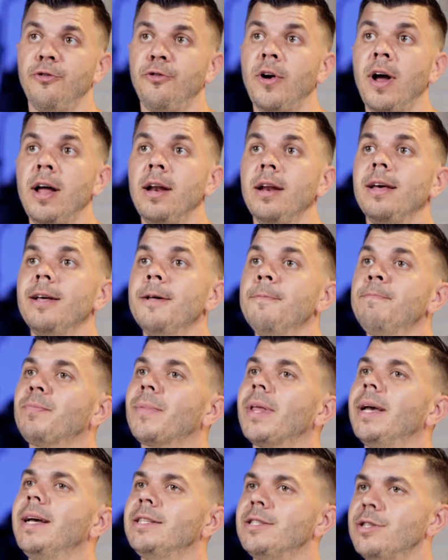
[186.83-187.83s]
front.
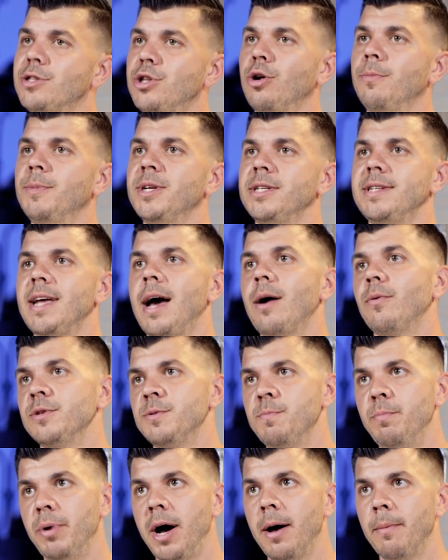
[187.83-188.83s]
Its thermostat
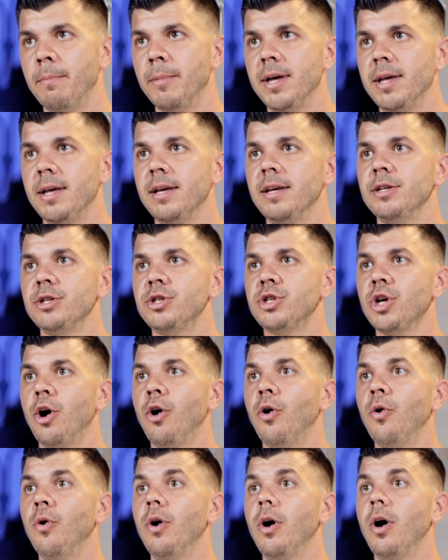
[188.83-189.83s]
was bugged.
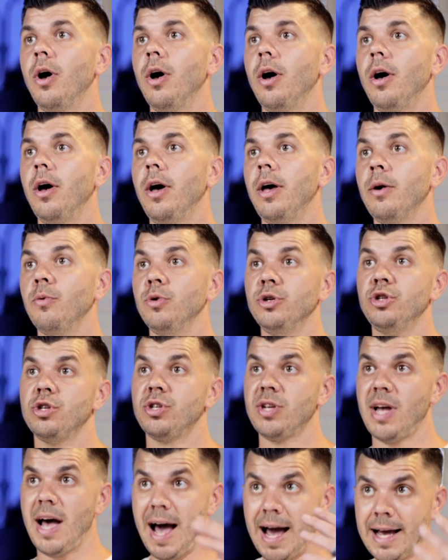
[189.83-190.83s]
So it would
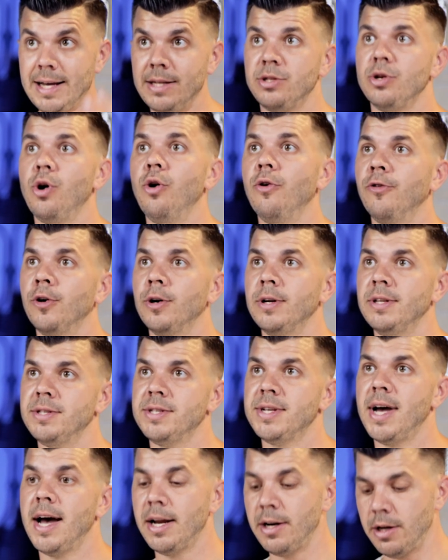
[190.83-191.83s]
just ice over
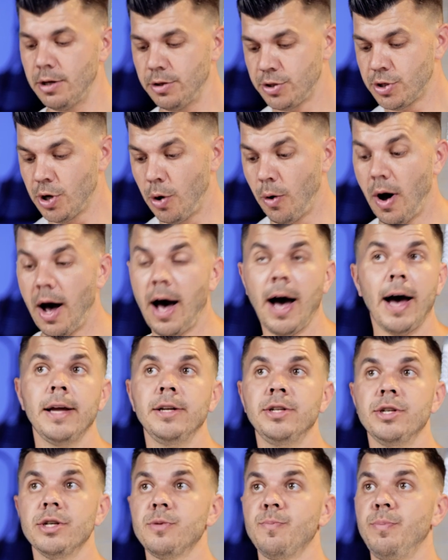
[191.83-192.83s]
inside. So I
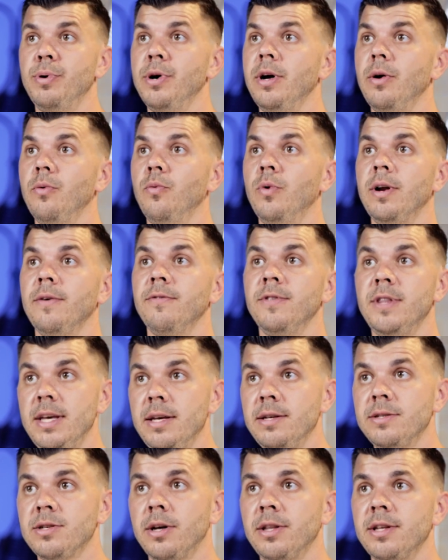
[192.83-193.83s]
just put one of
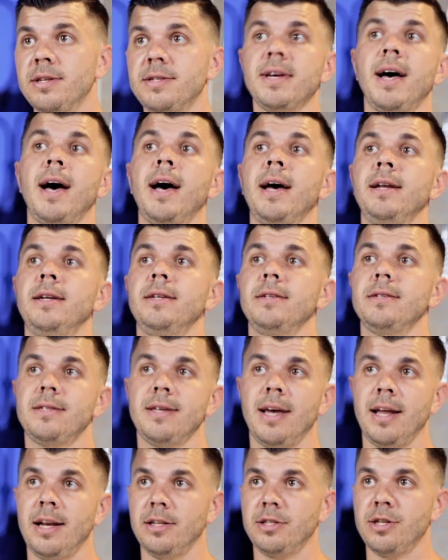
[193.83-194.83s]
these on the side,
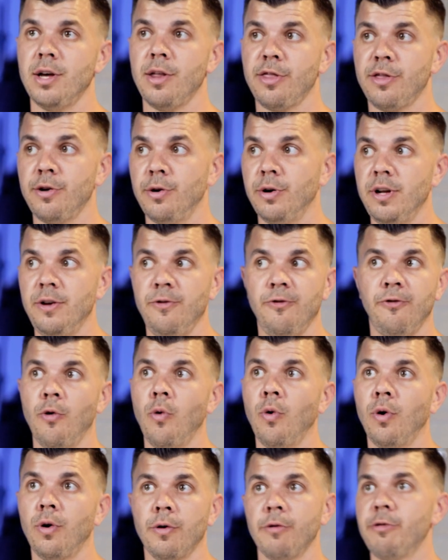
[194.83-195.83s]
set it to
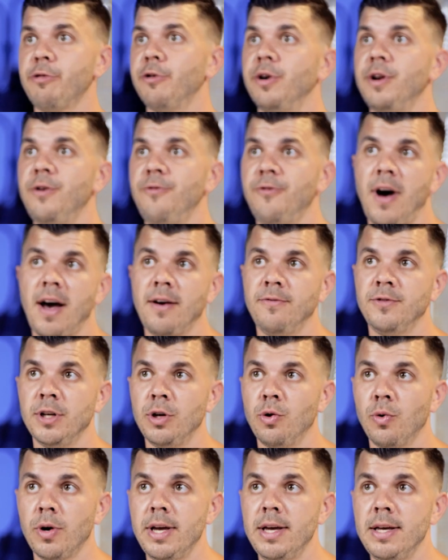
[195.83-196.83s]
34 or 35
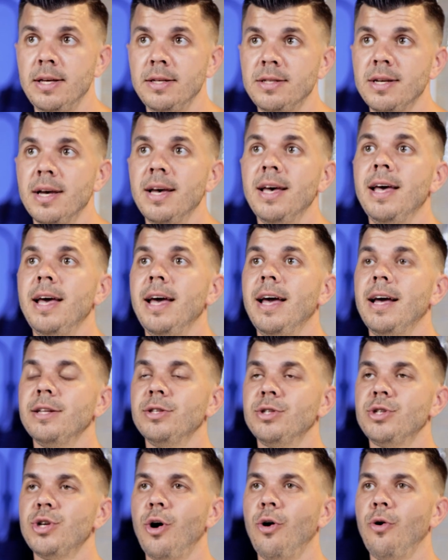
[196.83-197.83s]
degrees,
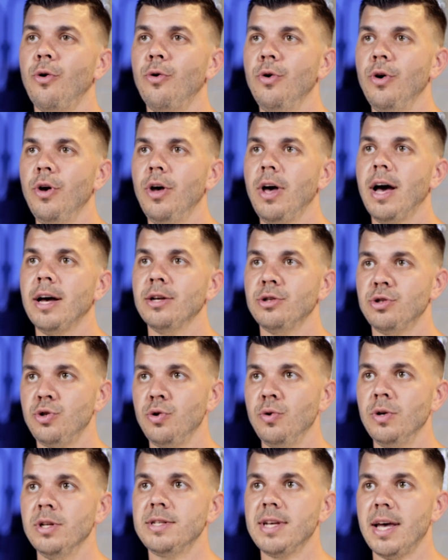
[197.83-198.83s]
and so as
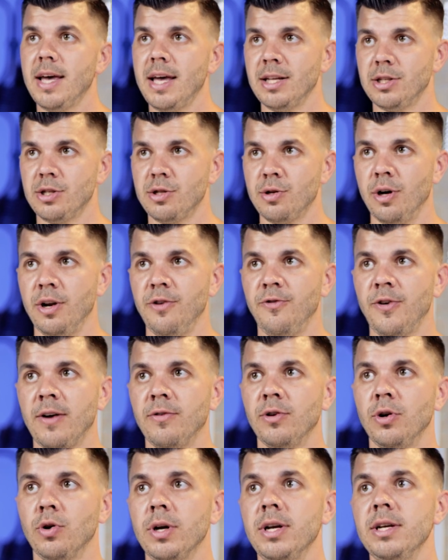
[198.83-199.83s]
soon as it hits
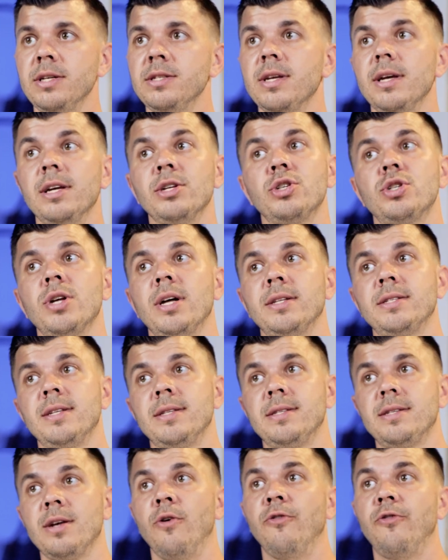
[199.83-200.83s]
35 degrees, it shuts
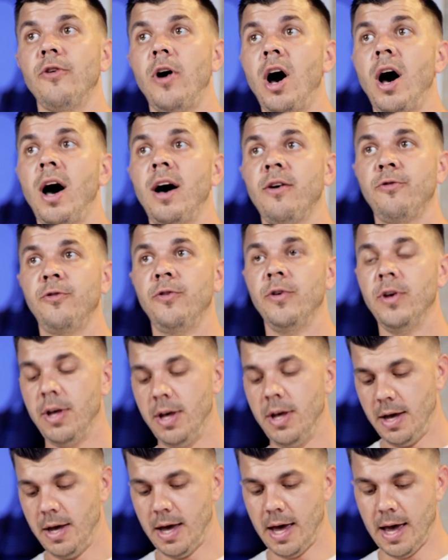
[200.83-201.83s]
itself off.
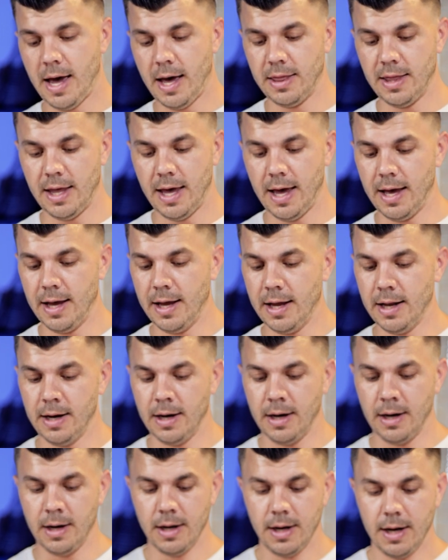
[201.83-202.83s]
And
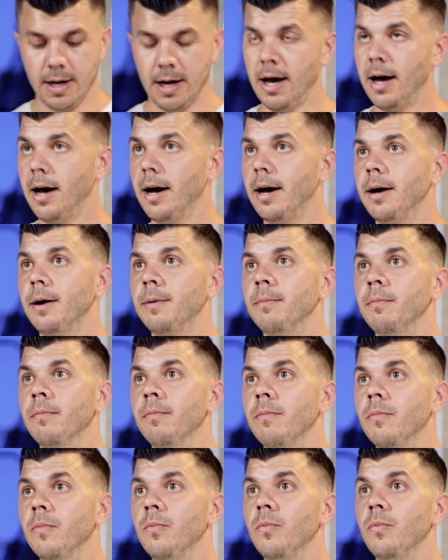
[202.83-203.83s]
then, um,
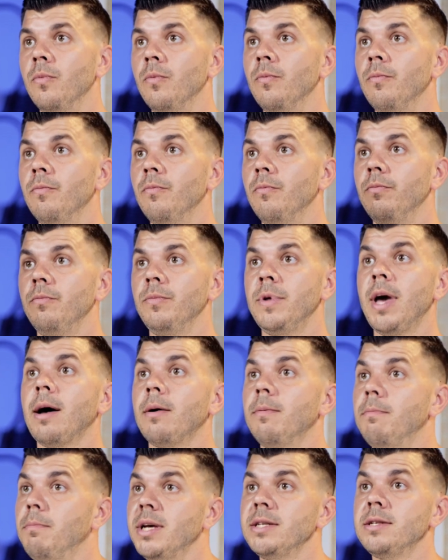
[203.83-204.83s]

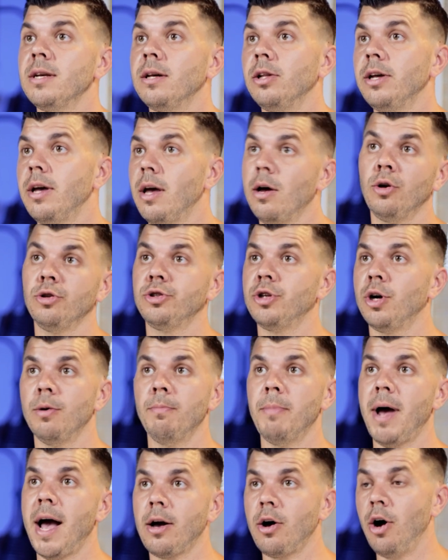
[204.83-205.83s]
yeah, basically it'll
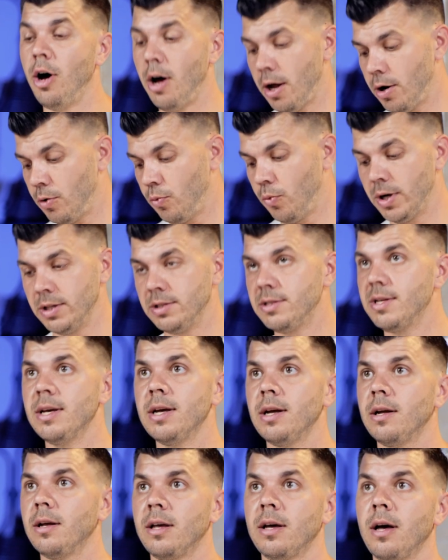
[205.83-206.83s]
turn back on once
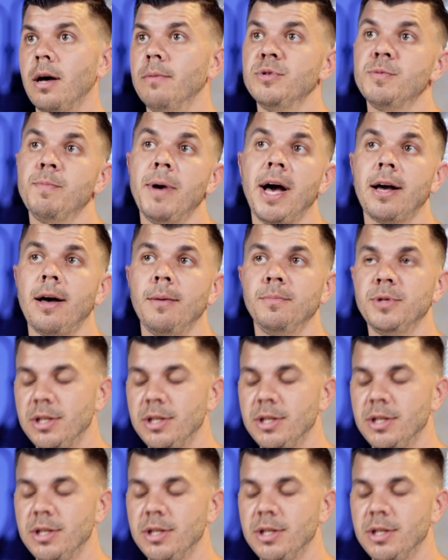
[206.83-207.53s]
it comes back up